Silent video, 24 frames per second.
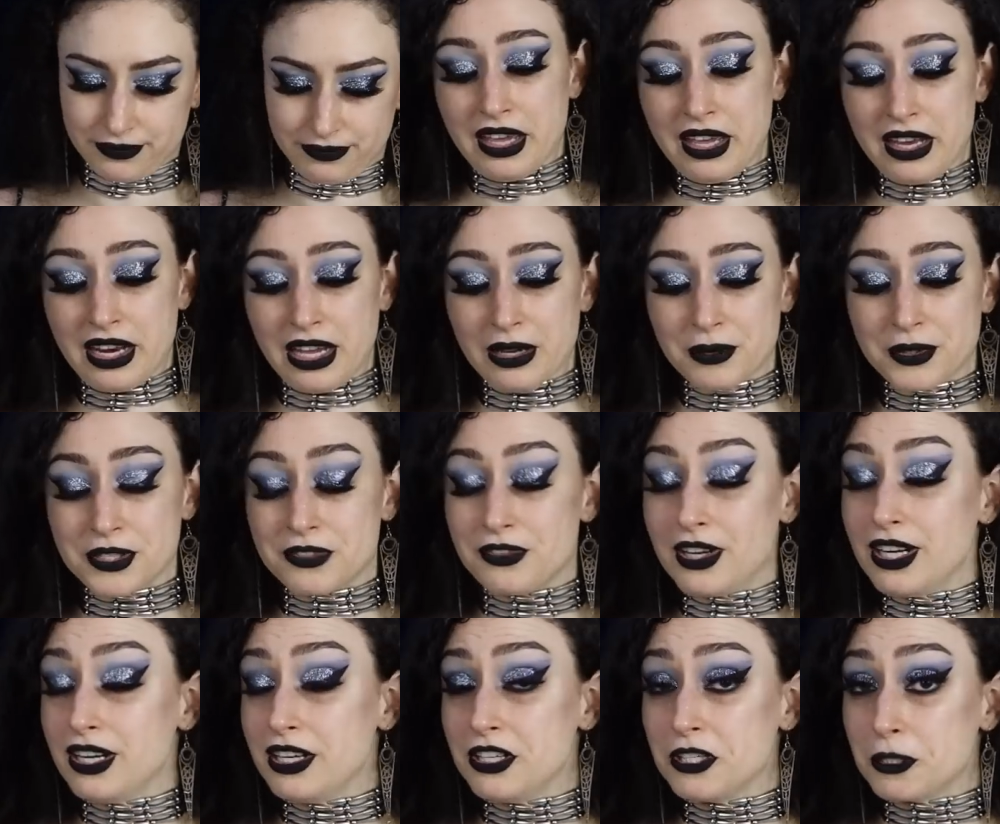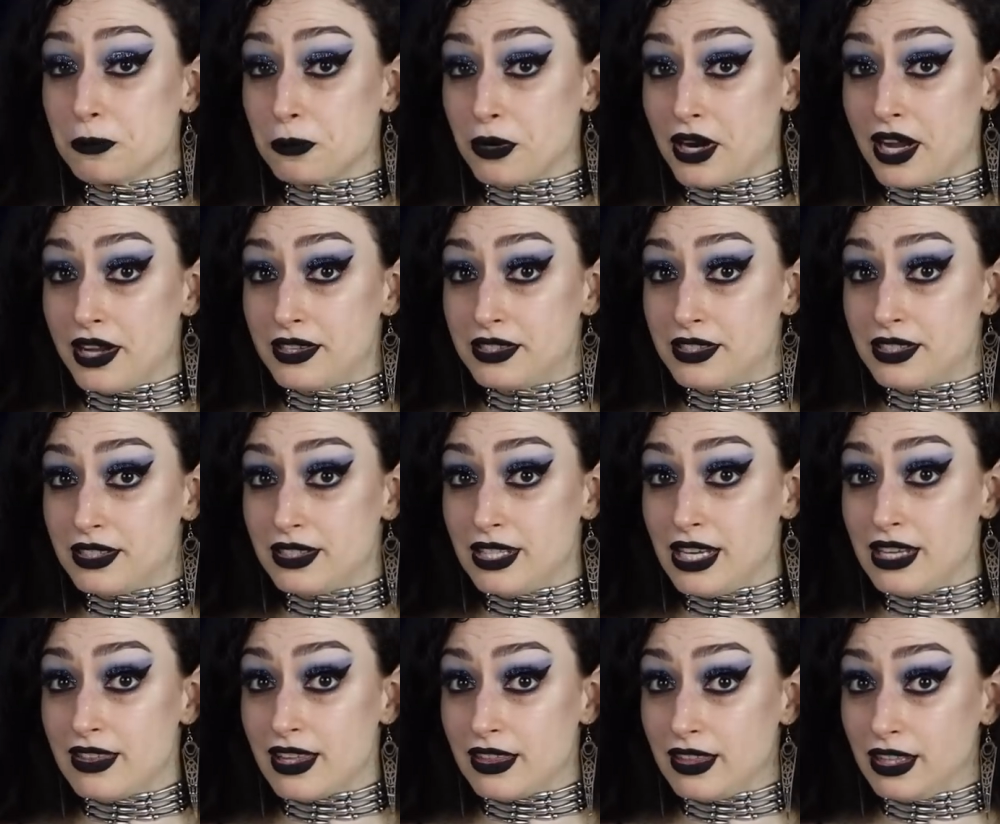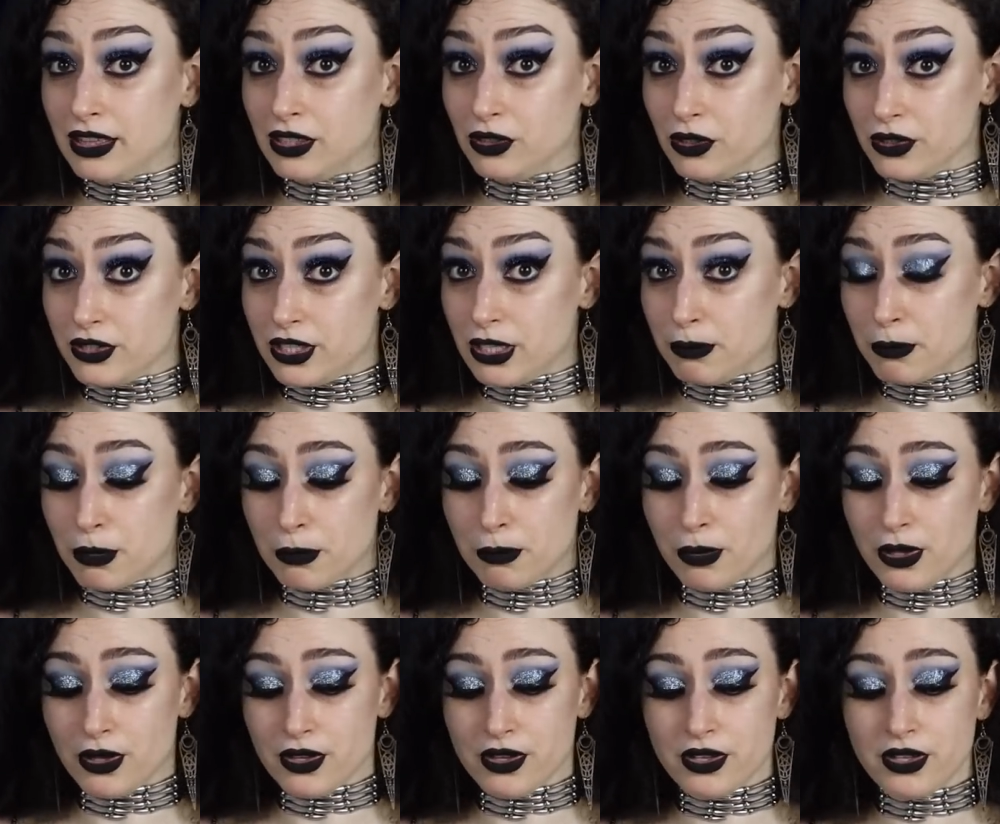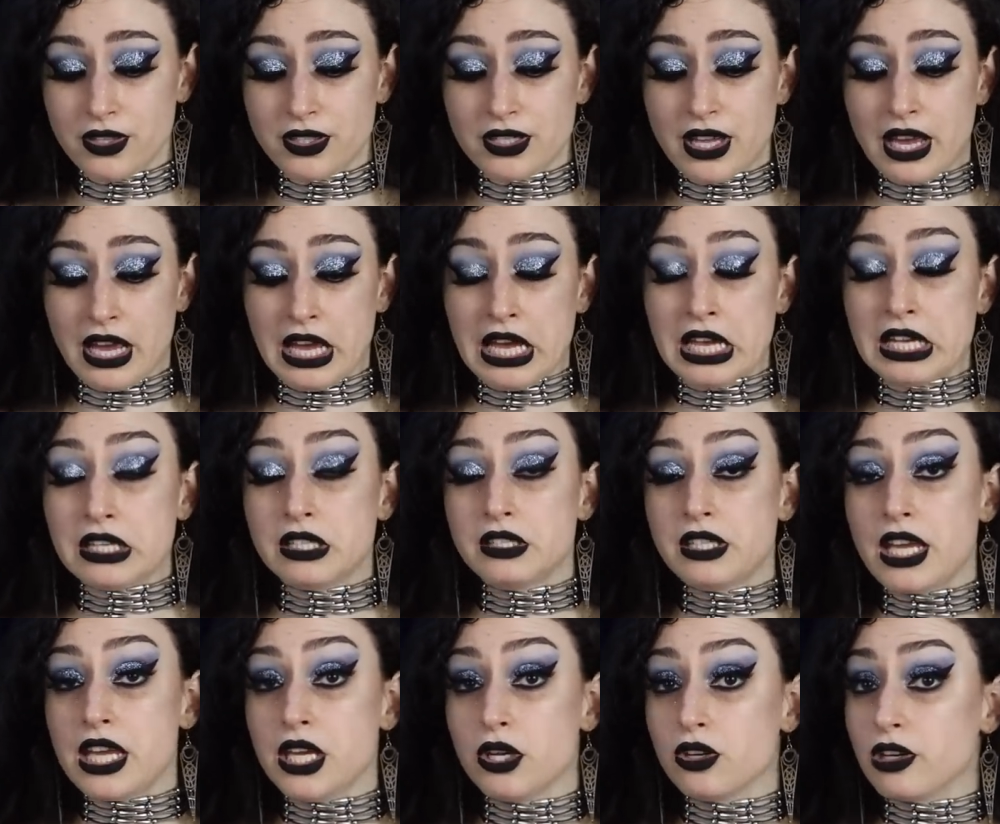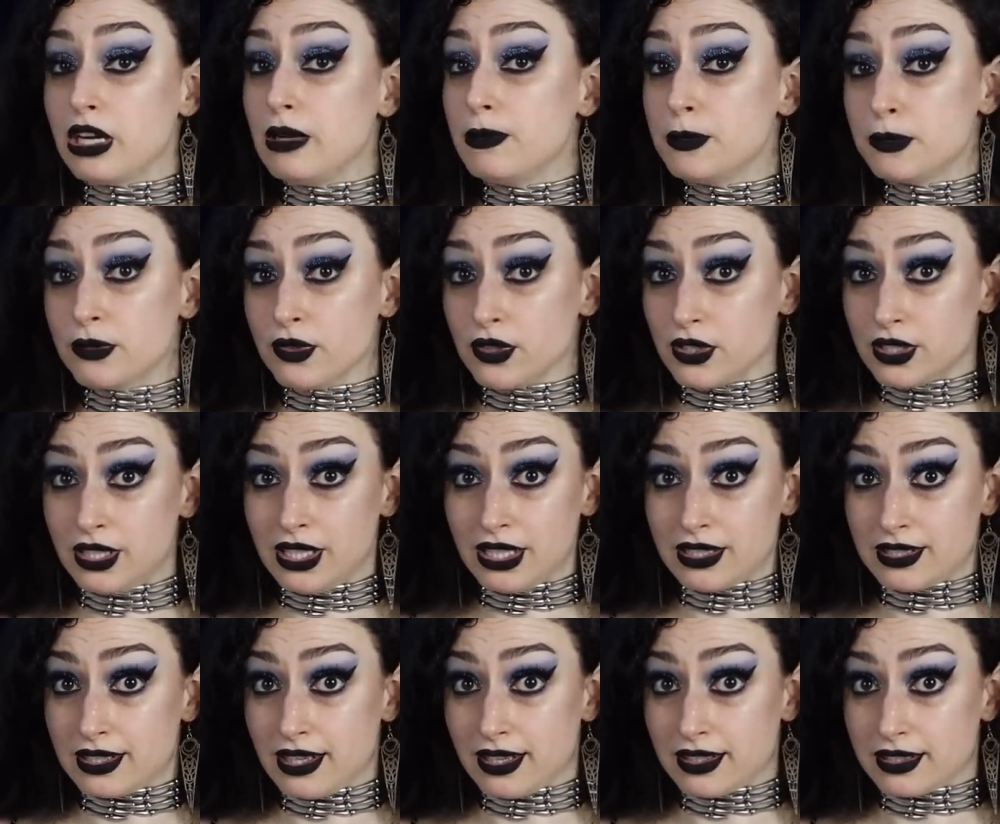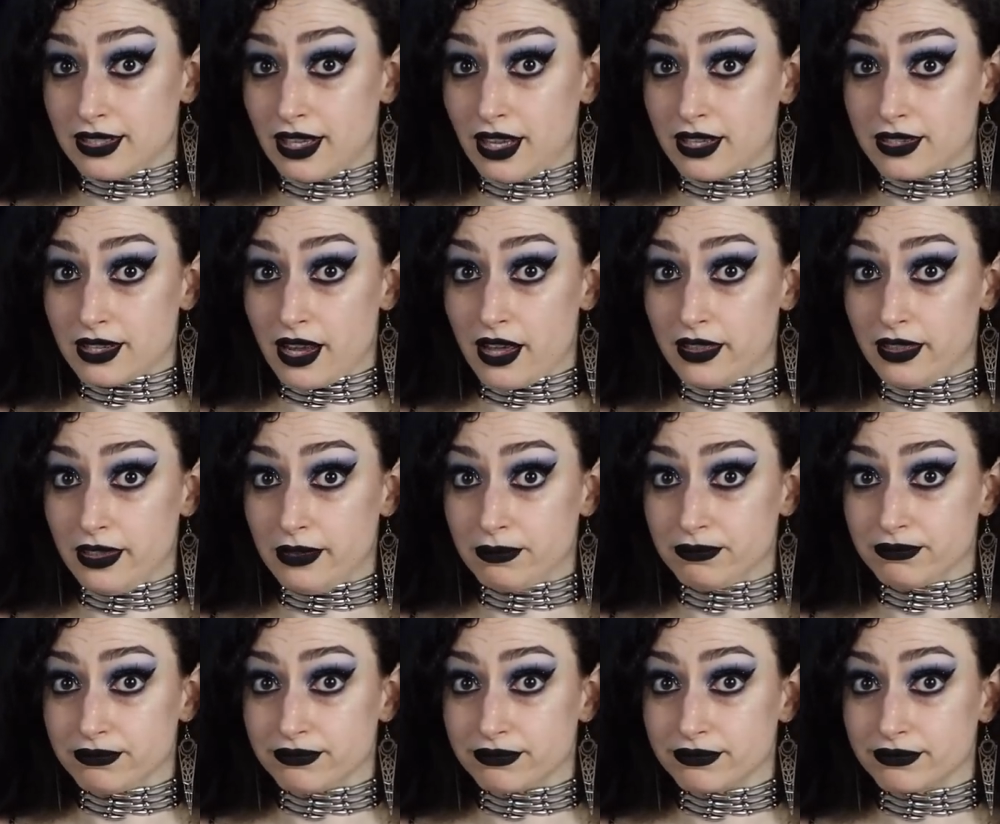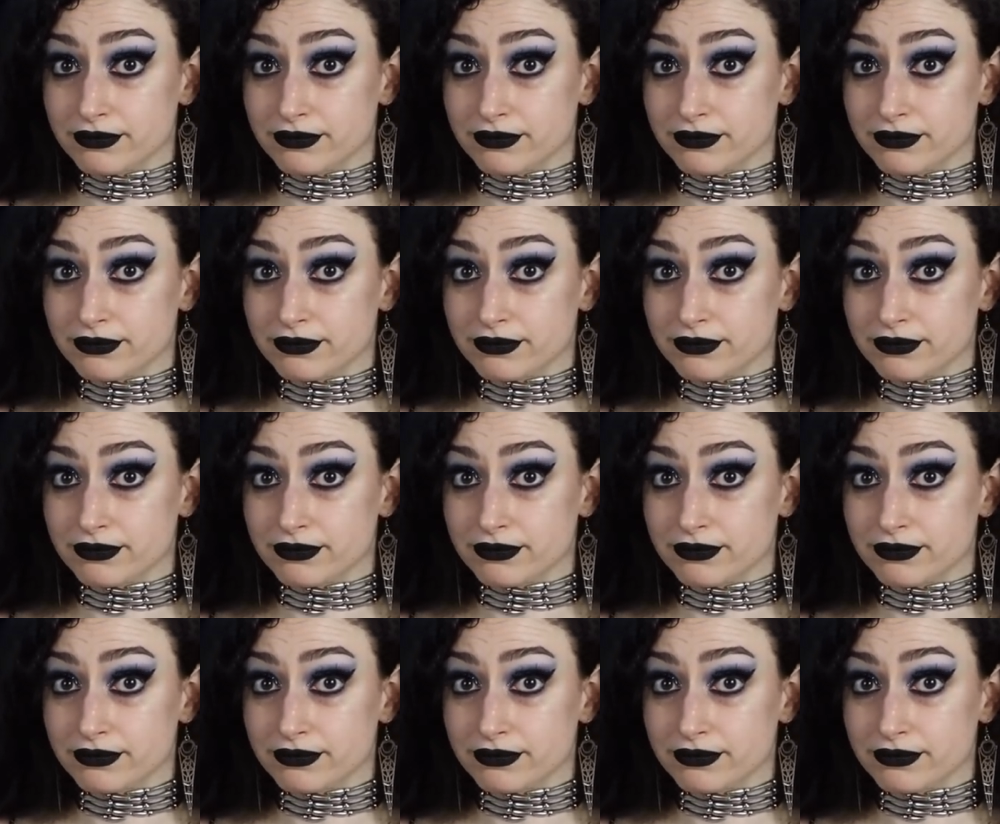And I was very surprised to see that the little zipper pulls say Creepsville 666 on them.